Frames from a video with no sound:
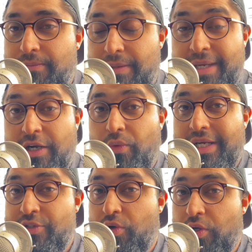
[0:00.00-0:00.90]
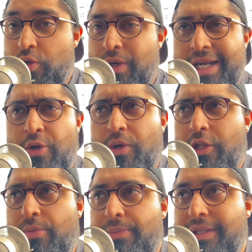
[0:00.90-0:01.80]
They make a really strong core. I know a
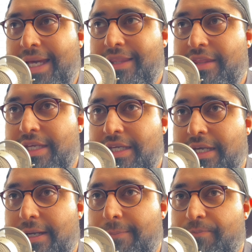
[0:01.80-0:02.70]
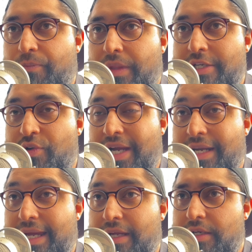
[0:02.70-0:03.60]
lot of people like the
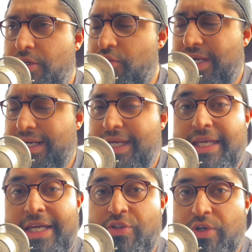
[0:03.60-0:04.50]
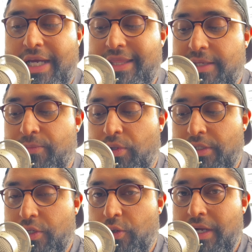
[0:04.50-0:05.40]
Kingdra and the
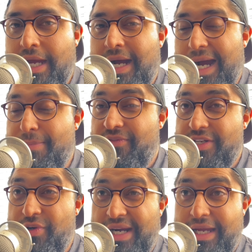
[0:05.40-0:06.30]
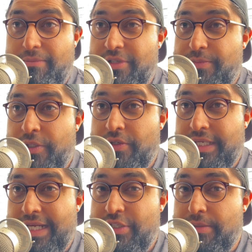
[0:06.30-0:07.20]
Empoleon core. I prefer Dragonite just because
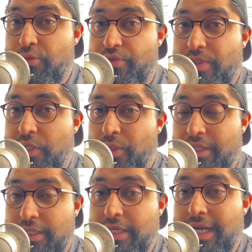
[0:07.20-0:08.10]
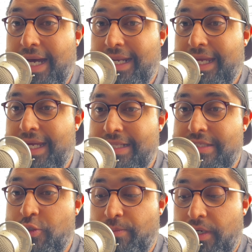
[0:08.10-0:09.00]
it gets to the moves really quickly and it
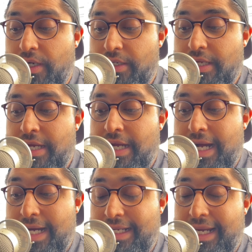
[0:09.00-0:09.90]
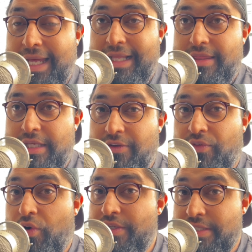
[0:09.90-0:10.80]
hits super hard, and I like the
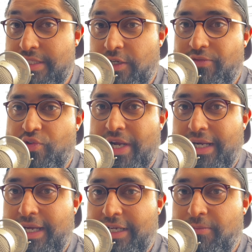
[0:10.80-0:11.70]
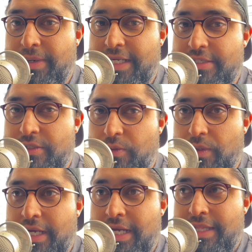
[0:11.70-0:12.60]
ferocity of Dragonite compared to
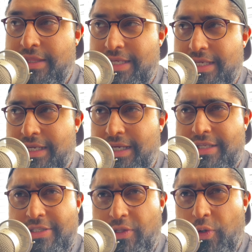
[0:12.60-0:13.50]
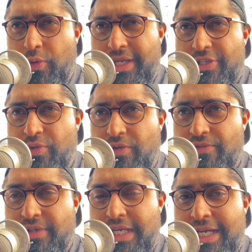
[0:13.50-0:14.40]
the slow nature of
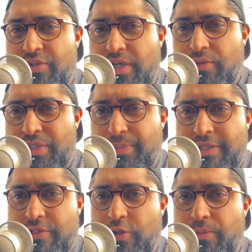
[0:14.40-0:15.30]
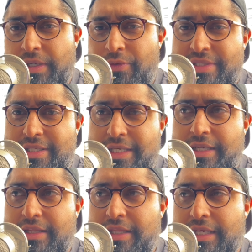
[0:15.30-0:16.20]
Kingdra, which builds up. Obviously
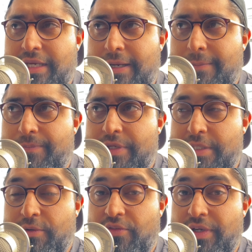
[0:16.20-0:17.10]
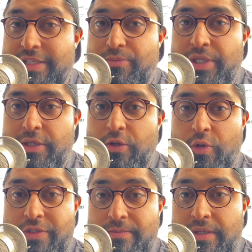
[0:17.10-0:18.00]
the debuff is pretty
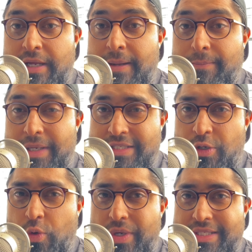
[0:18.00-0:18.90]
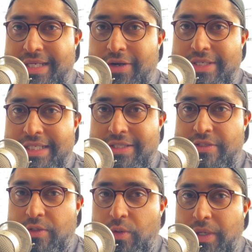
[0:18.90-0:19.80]
awesome, but it's not always guaranteed,
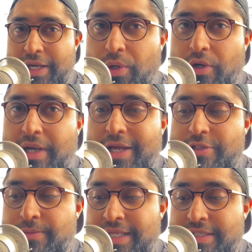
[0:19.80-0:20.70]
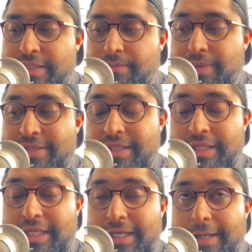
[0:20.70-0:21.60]
so I to rely on something that's
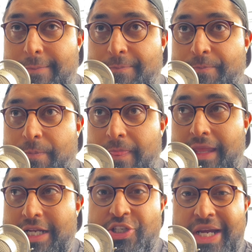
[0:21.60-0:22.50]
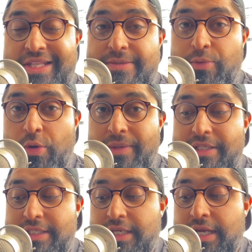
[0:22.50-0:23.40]
basically a chance
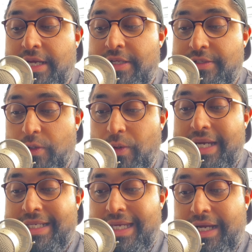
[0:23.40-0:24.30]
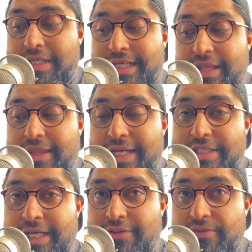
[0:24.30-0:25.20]
probability. So Gengar's kind of there
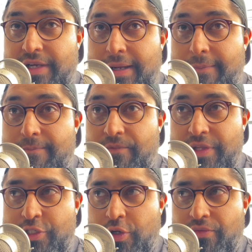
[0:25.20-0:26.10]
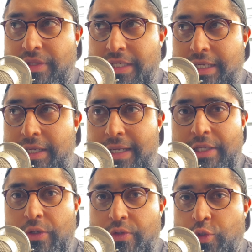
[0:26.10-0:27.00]
to kind of finish off the
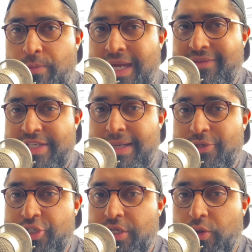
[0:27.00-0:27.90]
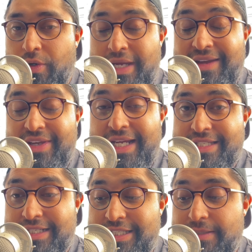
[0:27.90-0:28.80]
super heavy damage or heavy
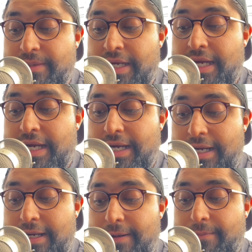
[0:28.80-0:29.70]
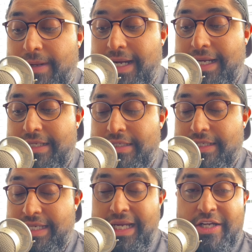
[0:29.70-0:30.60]
hitting team, and
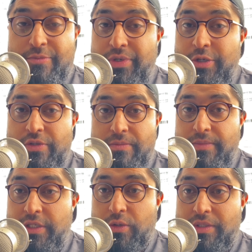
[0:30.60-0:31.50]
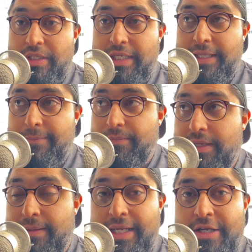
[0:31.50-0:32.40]
Gengar's pretty awesome.
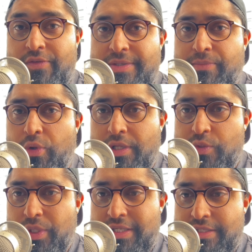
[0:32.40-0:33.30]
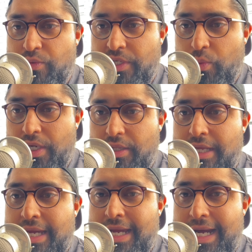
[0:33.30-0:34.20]
It covers Empoleon's weaknesses really well,
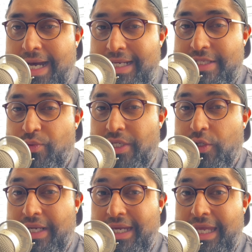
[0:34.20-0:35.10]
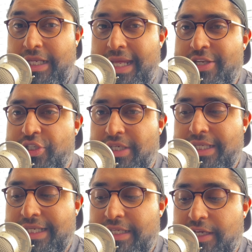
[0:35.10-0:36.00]
and it's really good at getting an energy
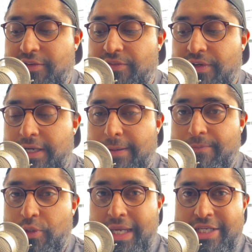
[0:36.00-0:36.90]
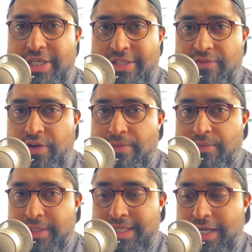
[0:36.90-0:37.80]
lead if you get a chance to farm
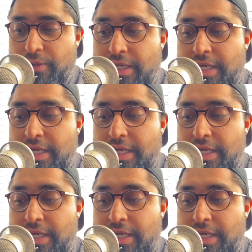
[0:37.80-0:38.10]
something down.